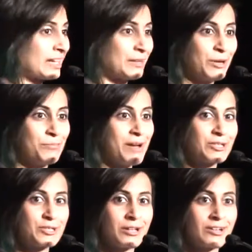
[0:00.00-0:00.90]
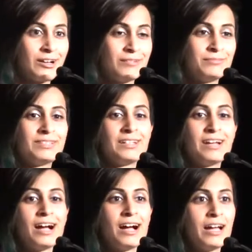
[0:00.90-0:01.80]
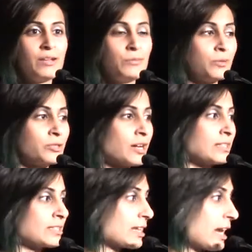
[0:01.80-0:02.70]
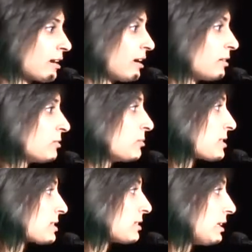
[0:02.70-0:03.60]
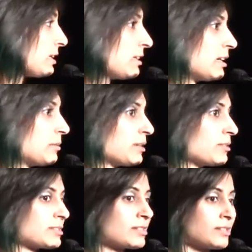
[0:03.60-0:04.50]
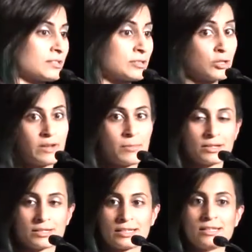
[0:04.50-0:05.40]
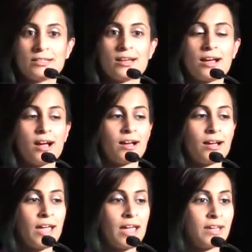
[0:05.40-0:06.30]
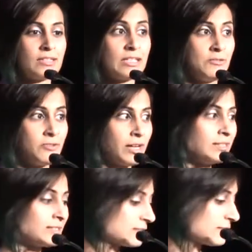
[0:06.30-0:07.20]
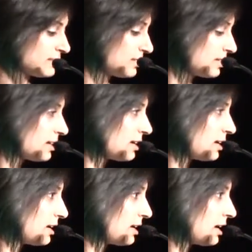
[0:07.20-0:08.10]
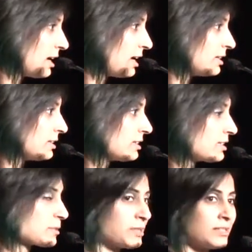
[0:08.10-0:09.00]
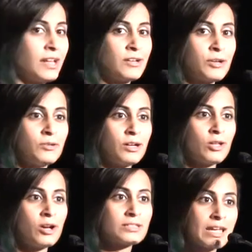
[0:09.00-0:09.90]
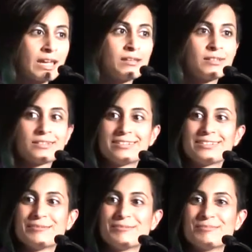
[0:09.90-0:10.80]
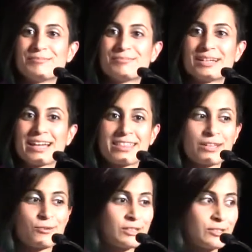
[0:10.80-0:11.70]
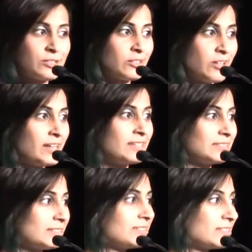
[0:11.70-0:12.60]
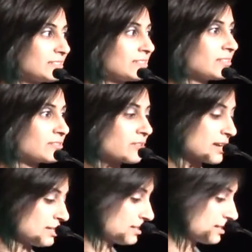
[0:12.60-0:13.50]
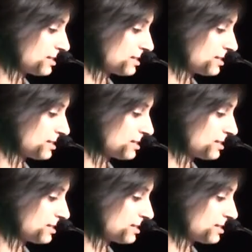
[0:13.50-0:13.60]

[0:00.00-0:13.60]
about Match.com, and we were talking to Kara with Selena about SurveyMonkey and Evite. And it's been, I don't know, a long day, but I think we learned a lot, right?